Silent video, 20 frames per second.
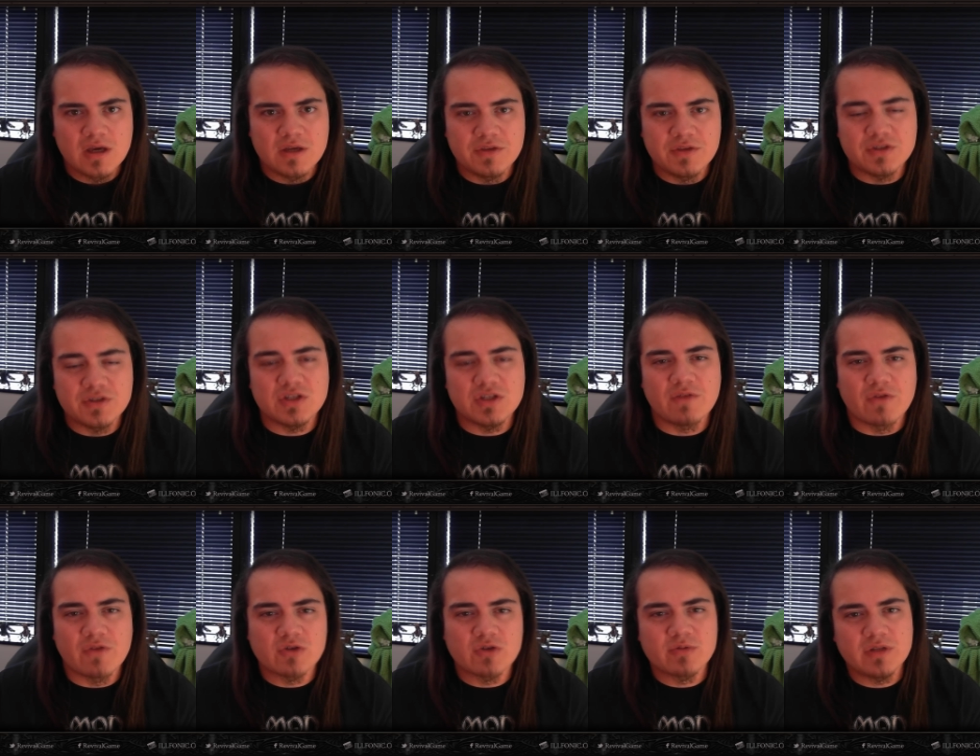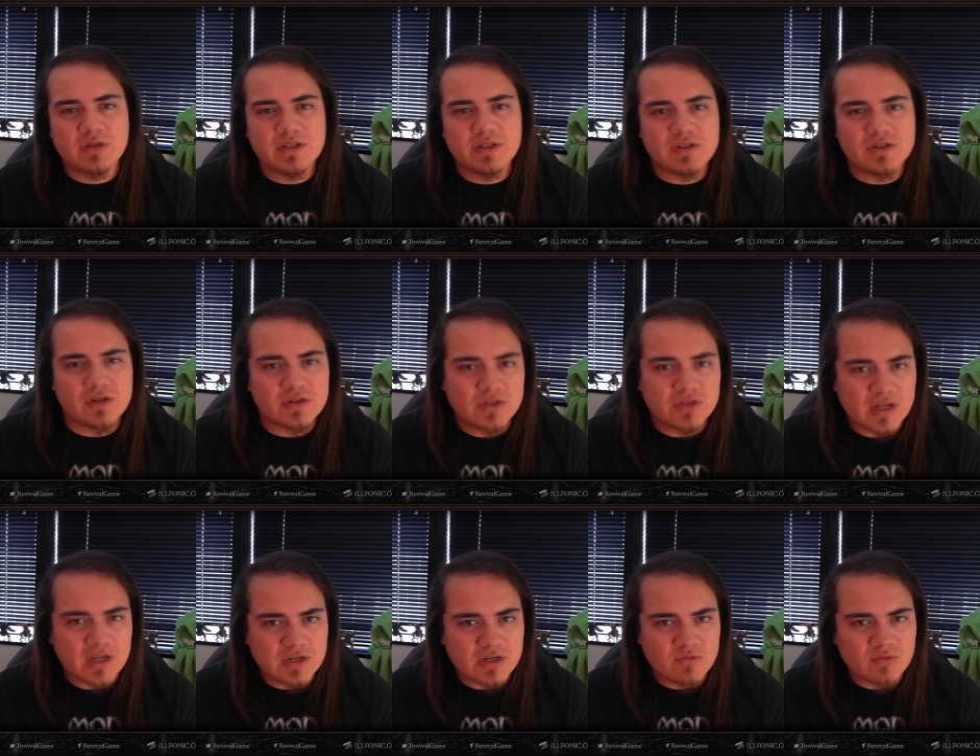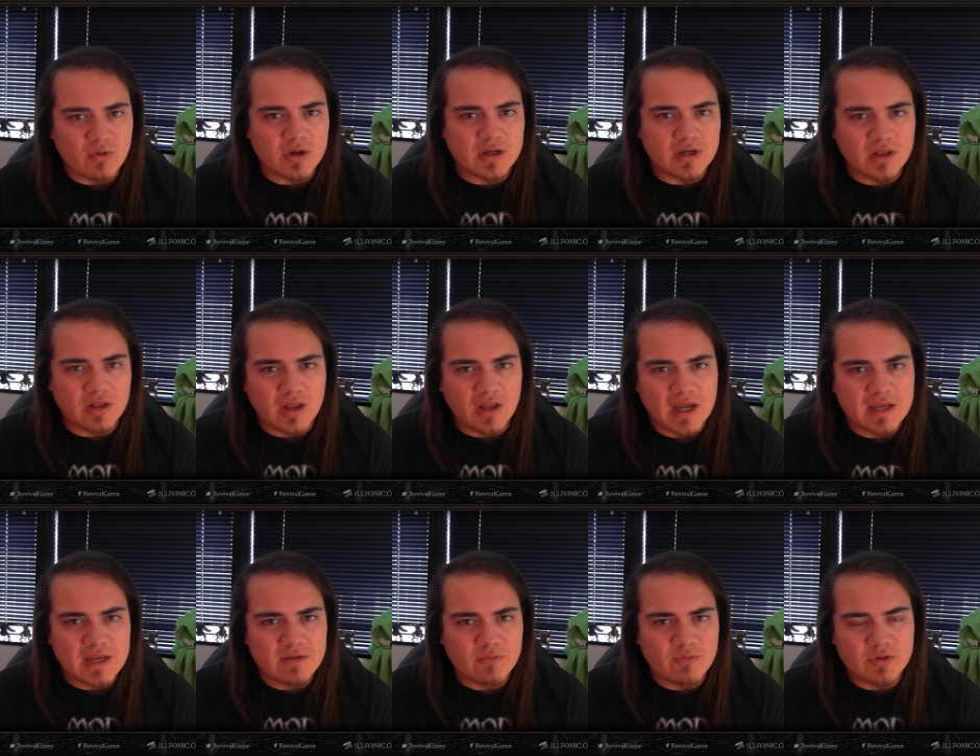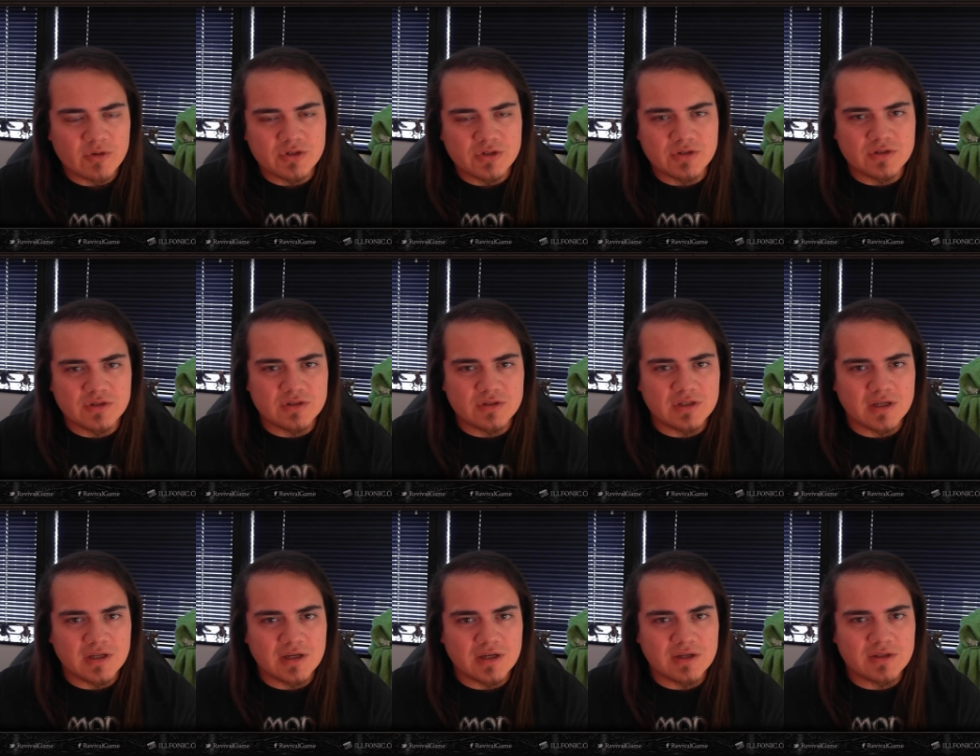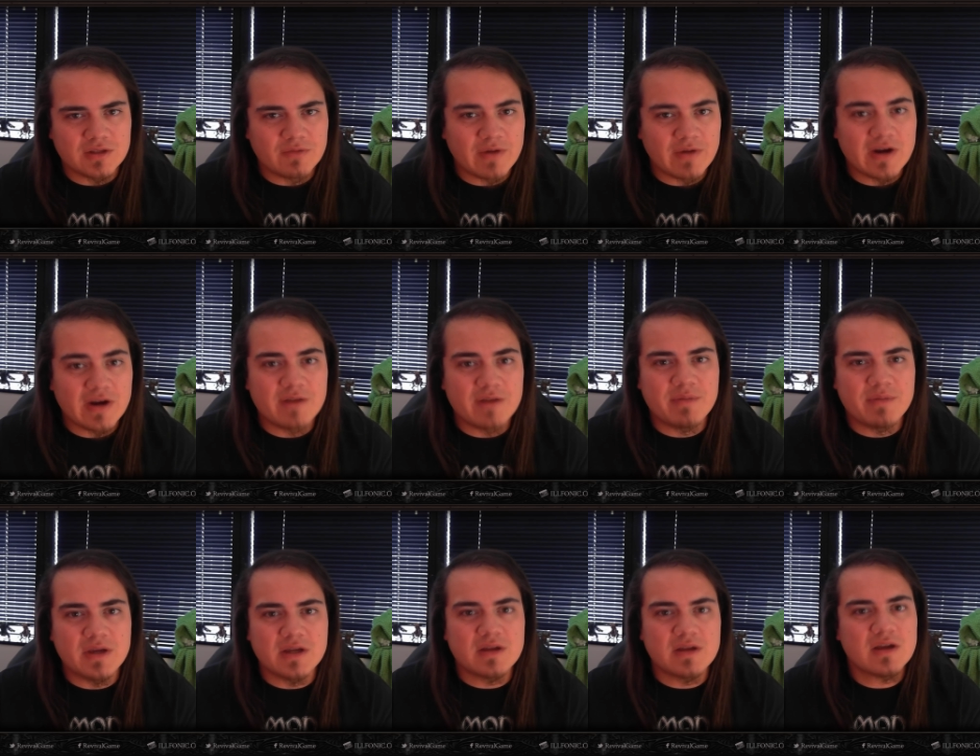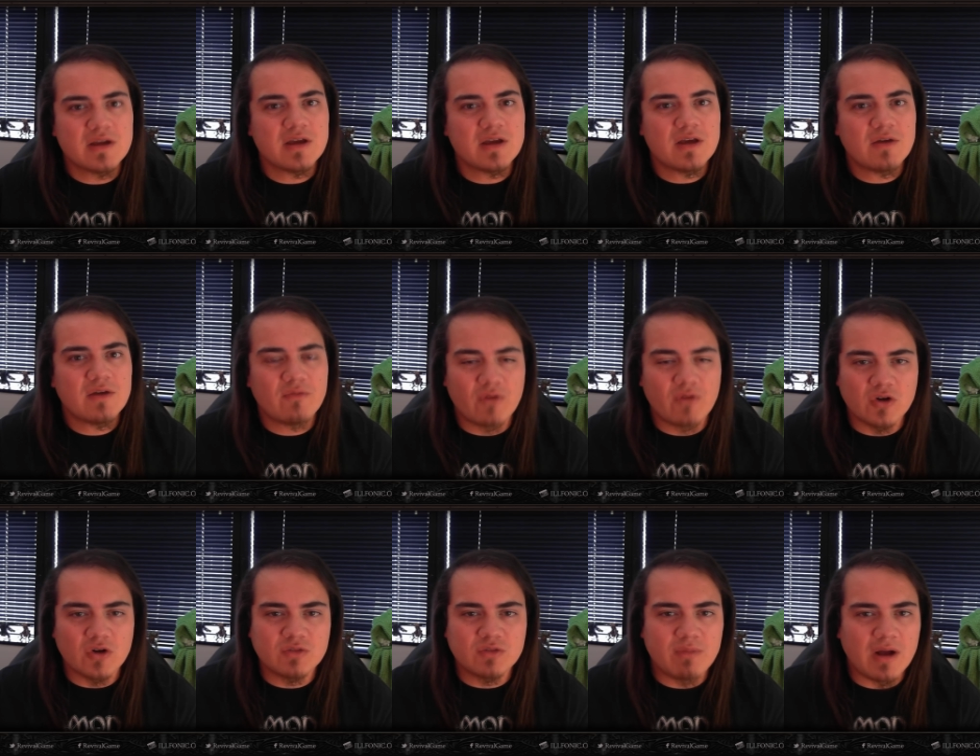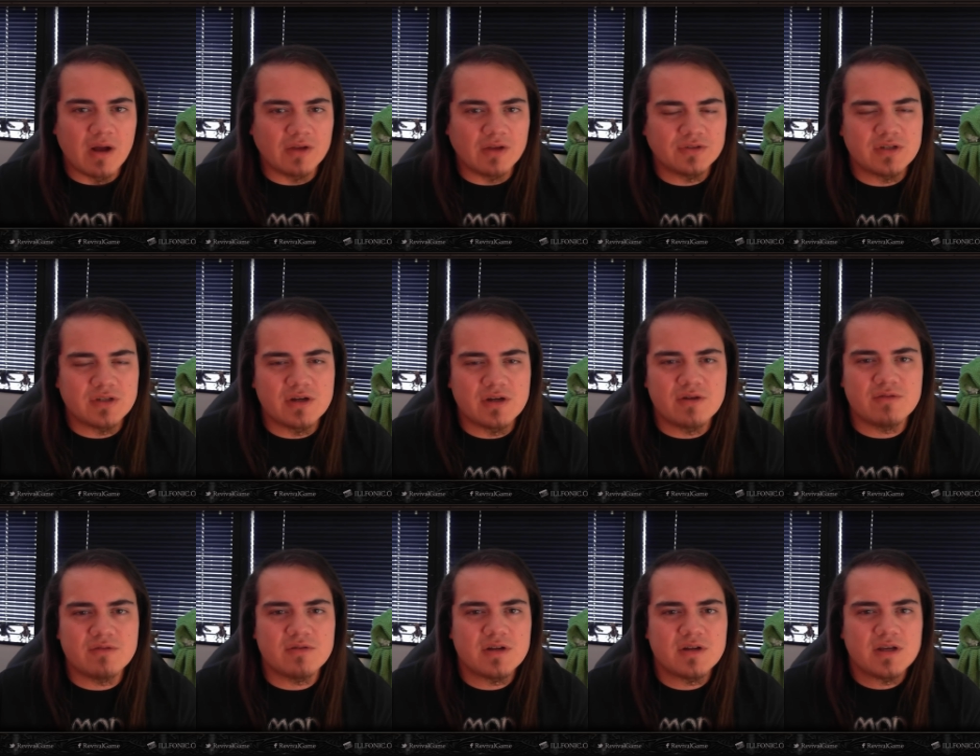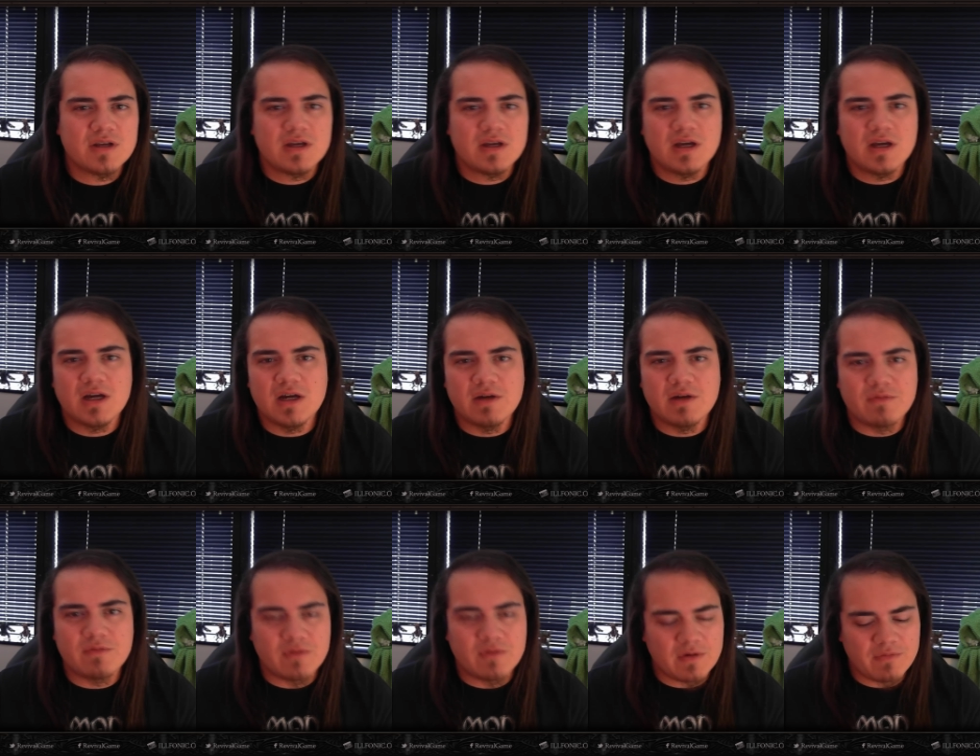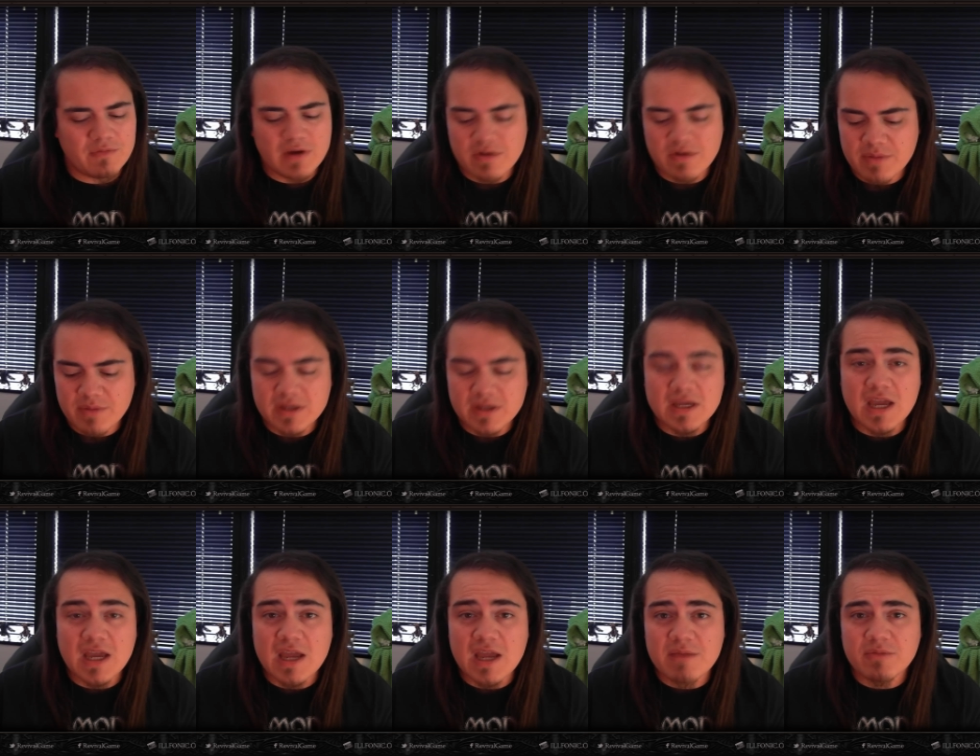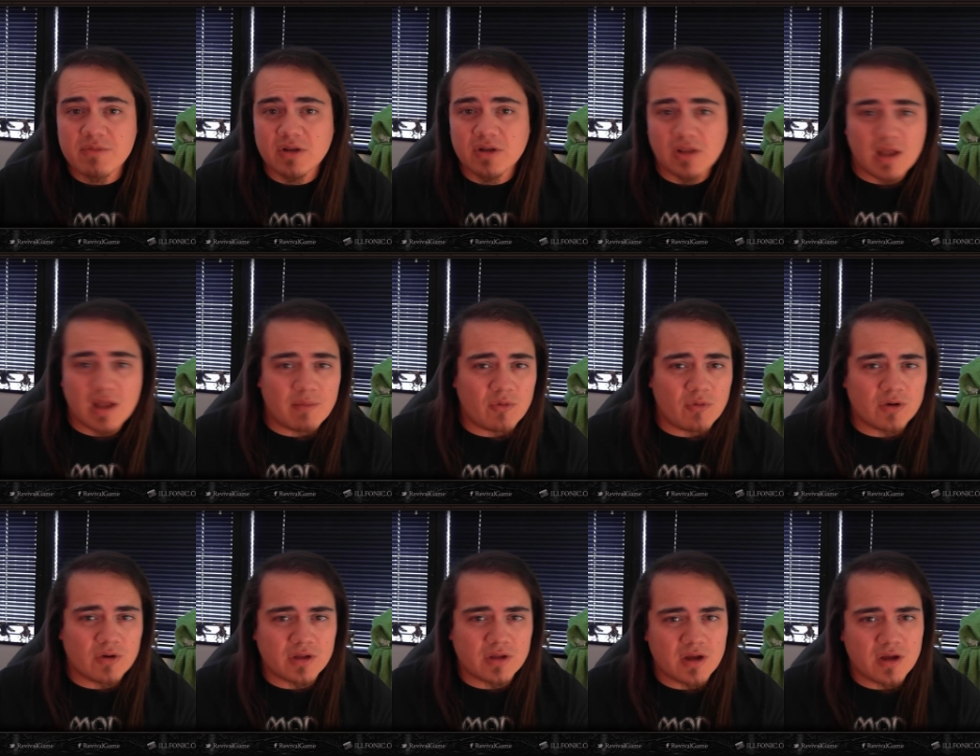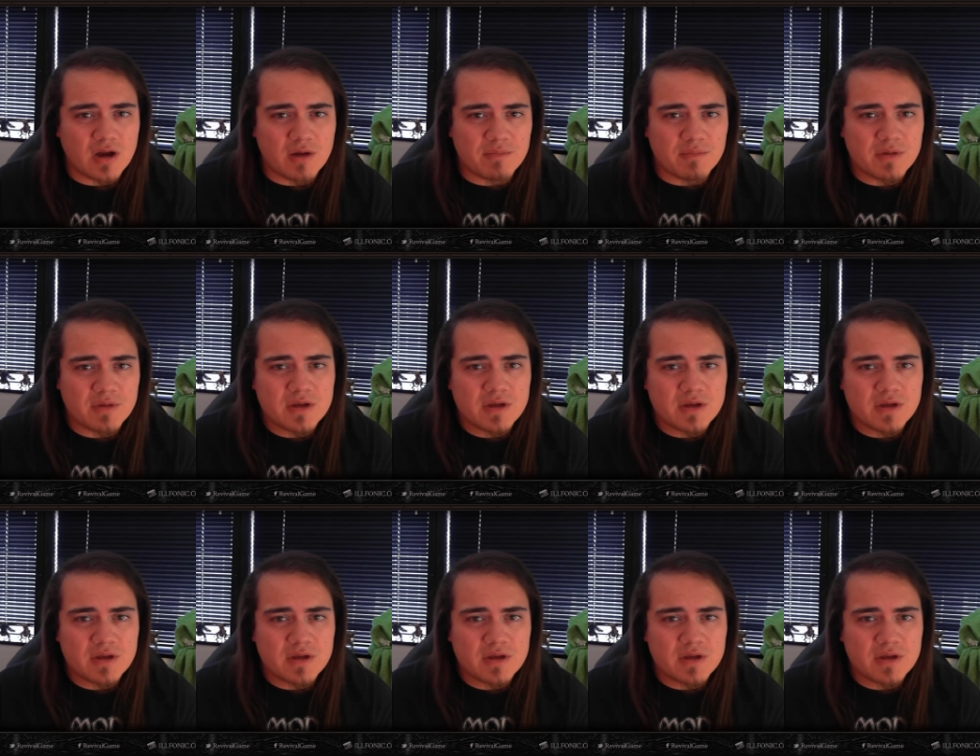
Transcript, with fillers: This is the first release on a Stage 1 client, which is the, the very big first milestone of a very big game and a lot more to come.